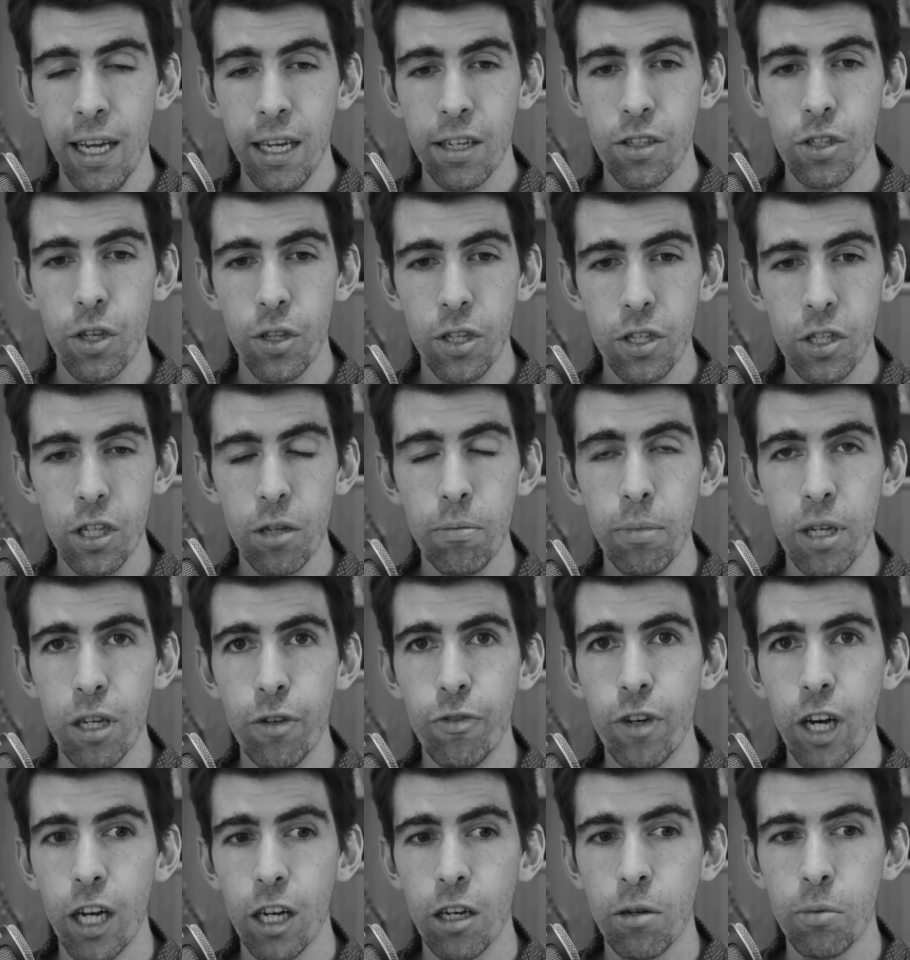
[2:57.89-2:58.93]
So this can be a
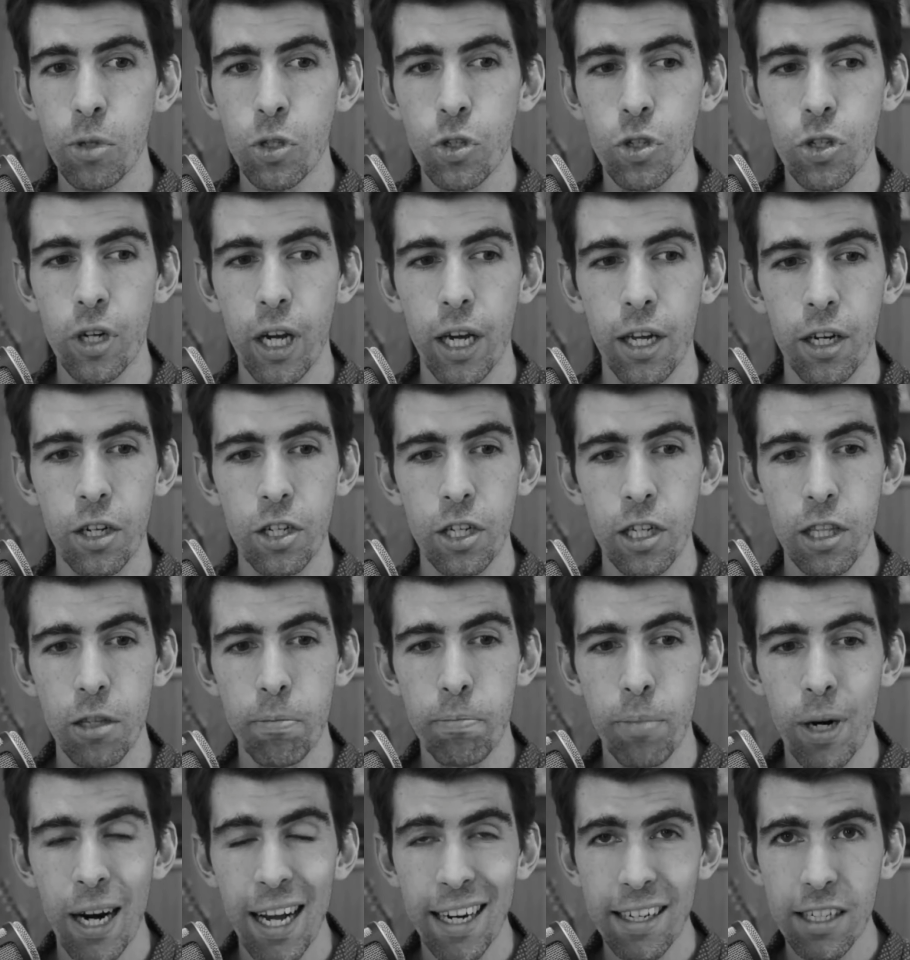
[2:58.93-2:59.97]
valuable strategy. The
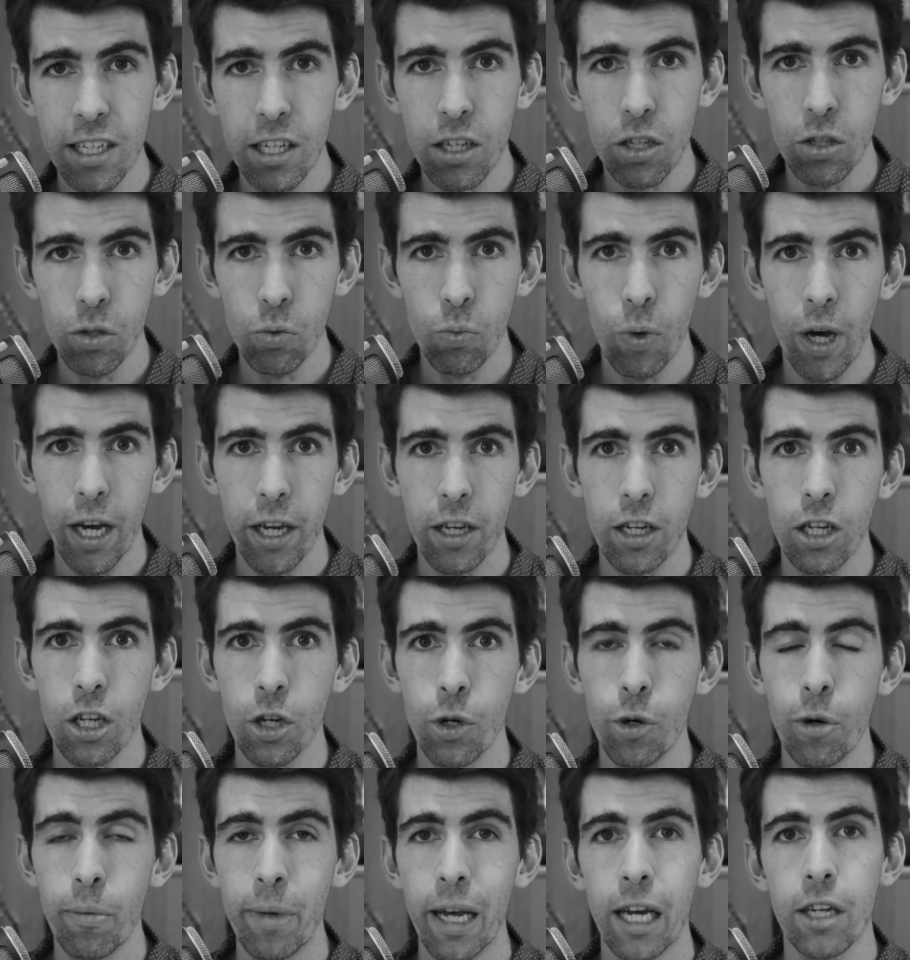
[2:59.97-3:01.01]
practical way to
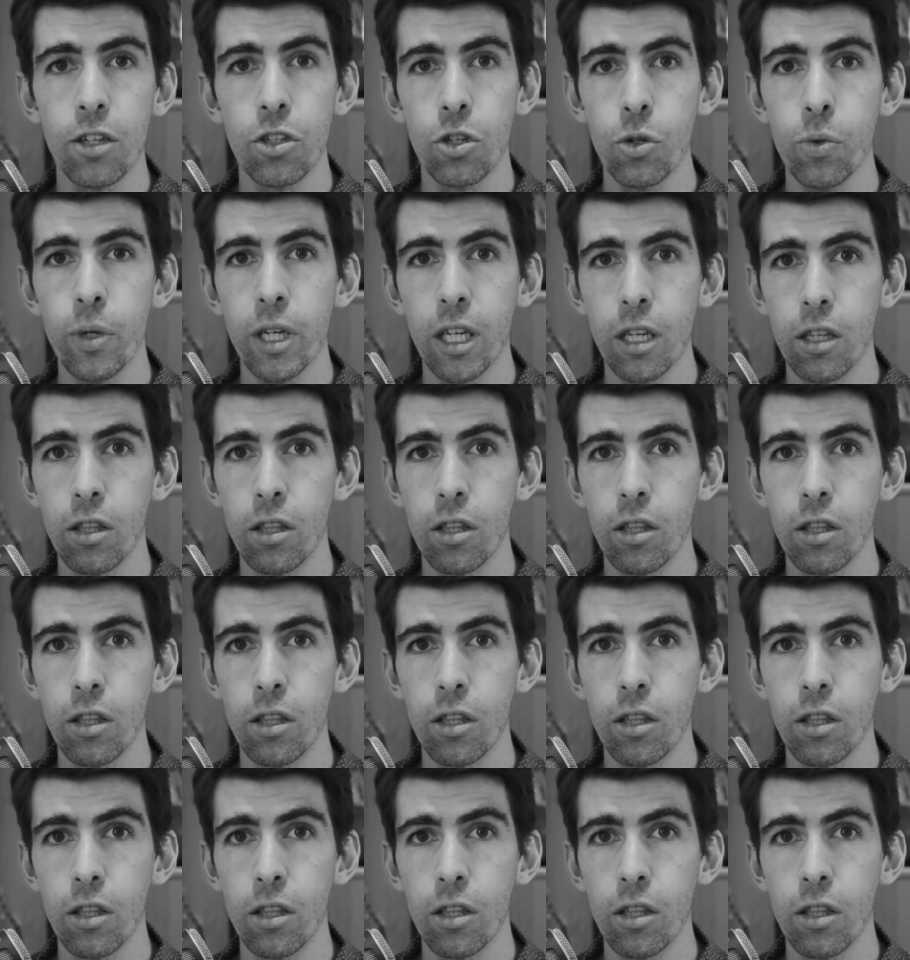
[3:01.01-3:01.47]
go about doing